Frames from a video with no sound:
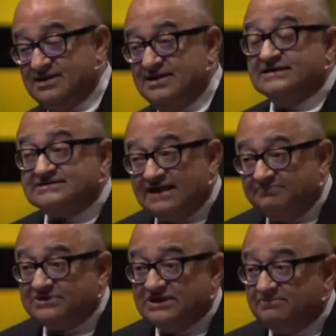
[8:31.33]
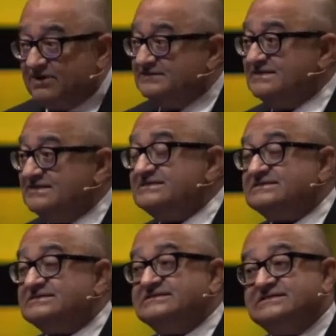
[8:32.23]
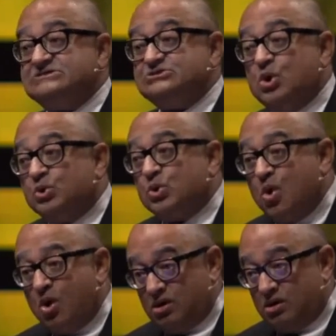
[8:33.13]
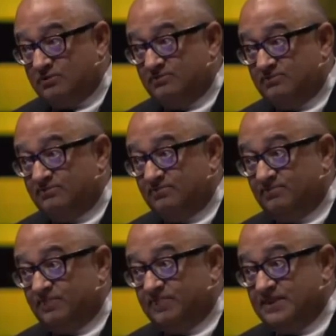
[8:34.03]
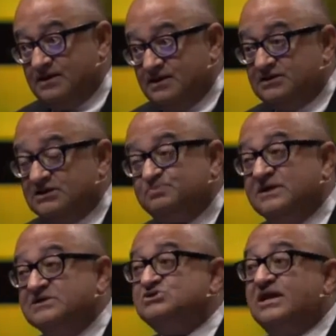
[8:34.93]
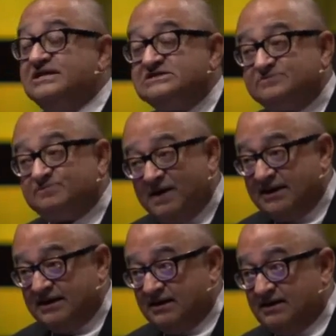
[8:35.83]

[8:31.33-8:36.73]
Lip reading: Something, brothers and sisters, has gone wrong. The sponge-like spine